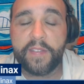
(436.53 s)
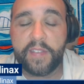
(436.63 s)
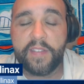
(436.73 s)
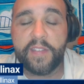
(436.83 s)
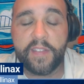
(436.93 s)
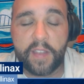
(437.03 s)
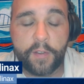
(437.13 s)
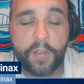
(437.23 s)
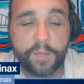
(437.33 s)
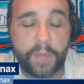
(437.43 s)
seasons
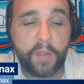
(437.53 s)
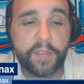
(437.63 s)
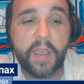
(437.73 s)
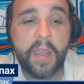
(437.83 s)
under his belt